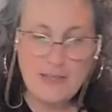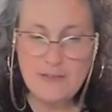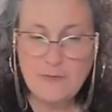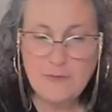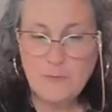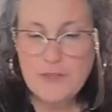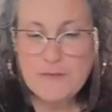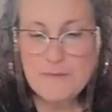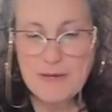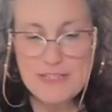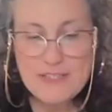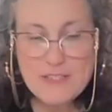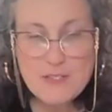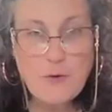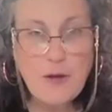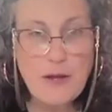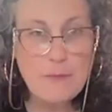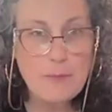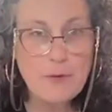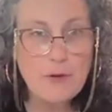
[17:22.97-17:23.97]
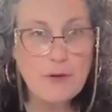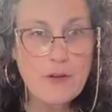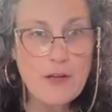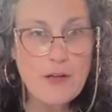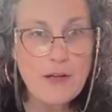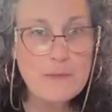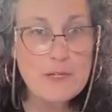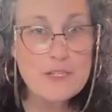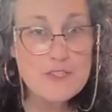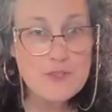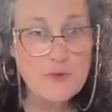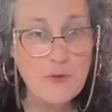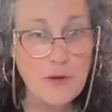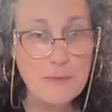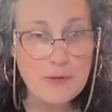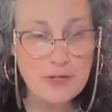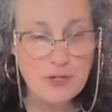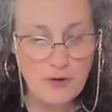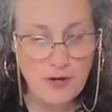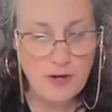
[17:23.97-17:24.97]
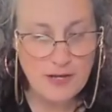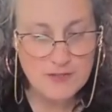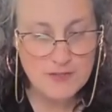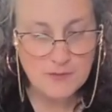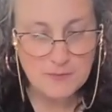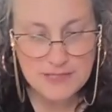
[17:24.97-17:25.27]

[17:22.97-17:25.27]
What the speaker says: And then with my scraper, I'm going to scrape it across.